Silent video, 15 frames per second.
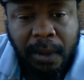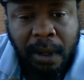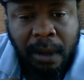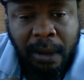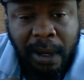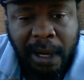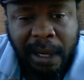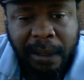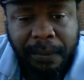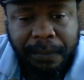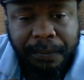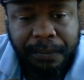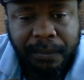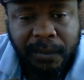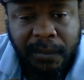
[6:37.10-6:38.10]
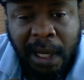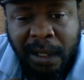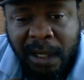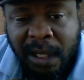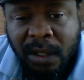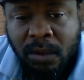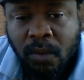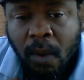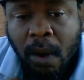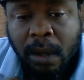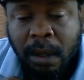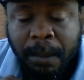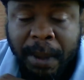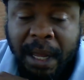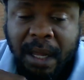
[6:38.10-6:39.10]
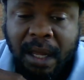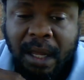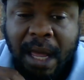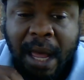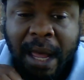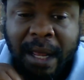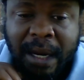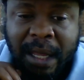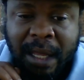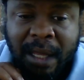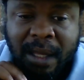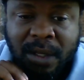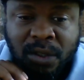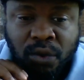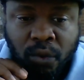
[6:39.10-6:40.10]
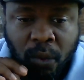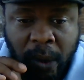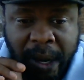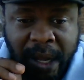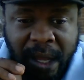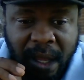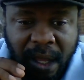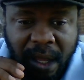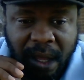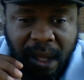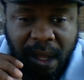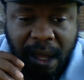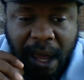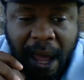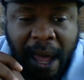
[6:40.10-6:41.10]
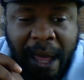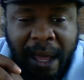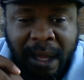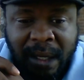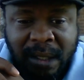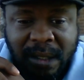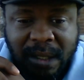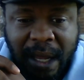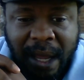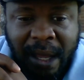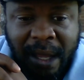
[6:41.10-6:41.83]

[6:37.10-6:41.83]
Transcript: All right, I need you all to make Achad Inc. as great as